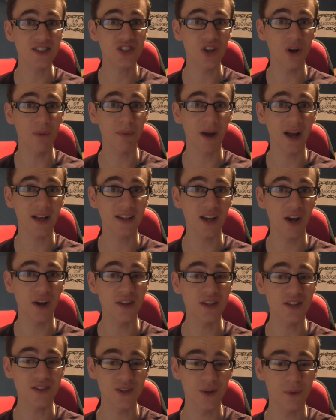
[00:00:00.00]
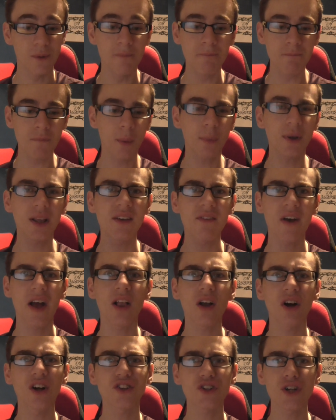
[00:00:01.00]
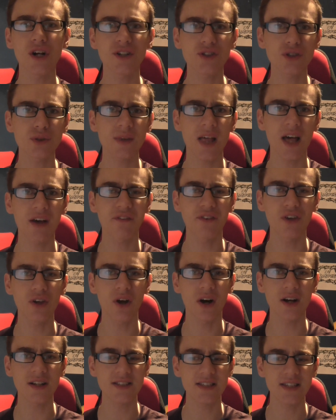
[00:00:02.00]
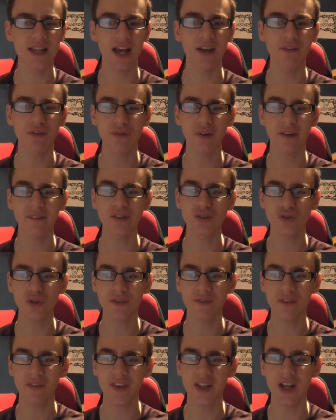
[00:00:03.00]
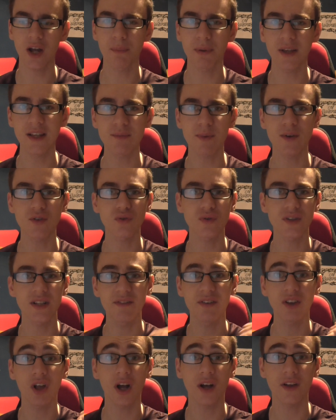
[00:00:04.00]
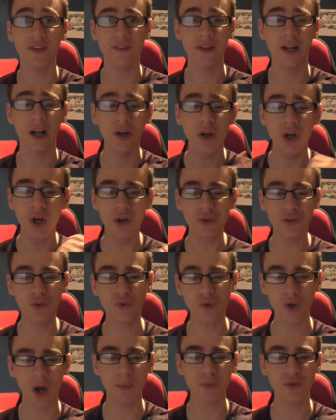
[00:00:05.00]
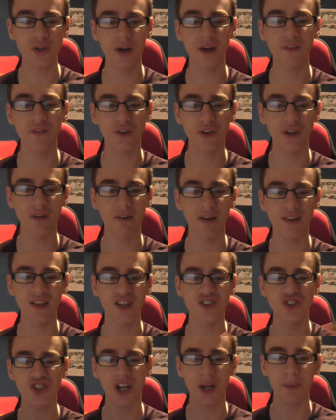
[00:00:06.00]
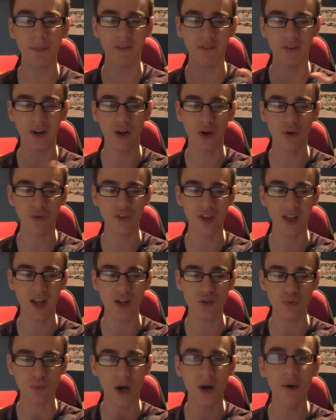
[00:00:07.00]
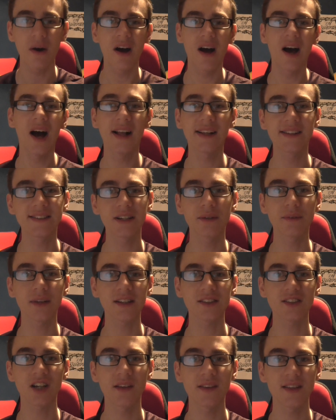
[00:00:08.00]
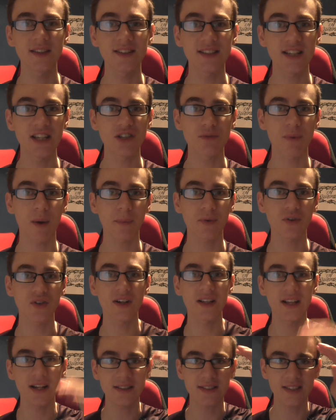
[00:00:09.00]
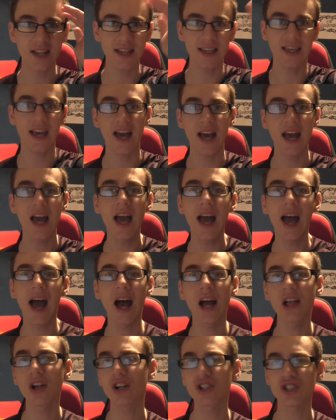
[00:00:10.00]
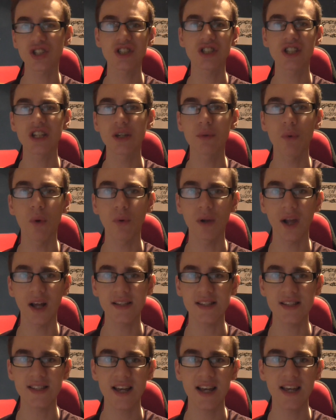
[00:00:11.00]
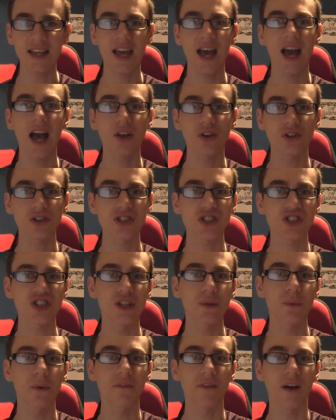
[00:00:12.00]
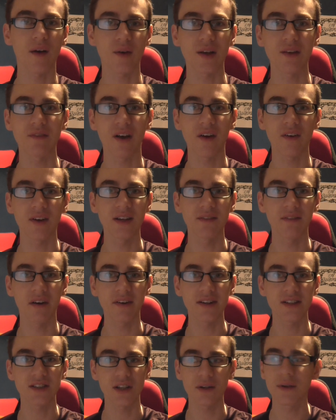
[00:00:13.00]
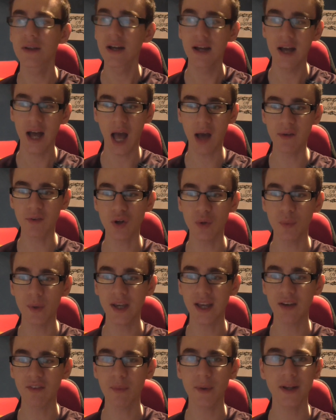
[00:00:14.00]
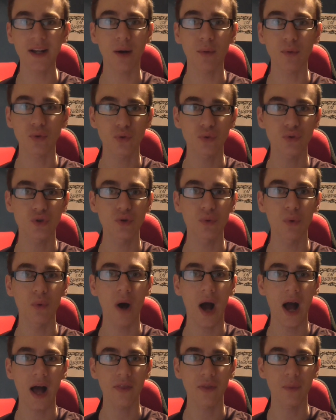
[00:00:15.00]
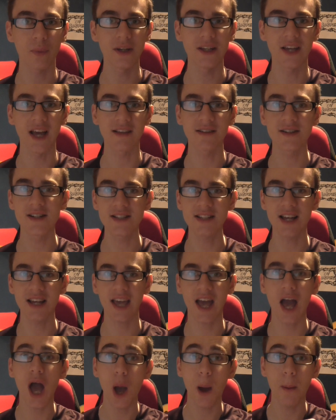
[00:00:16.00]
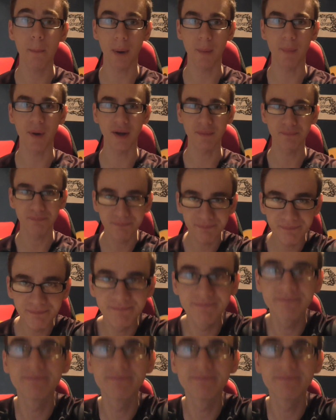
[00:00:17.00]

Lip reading: It's not bad going at all. I'm going to leave Analyse and Arsenal there for you guys today. If you have enjoyed the video, please make sure to leave a like on the video. Subscribe to the channel if you're new around here, and check out my other great content as well. And until next time, this is DJ Bagpuss signing out. Take care, and I shall see you all later. Take care, and I shall see you all very, very, very soon. Have a good week, everybody. I will talk to you all at the weekend. Take care. Bye-bye.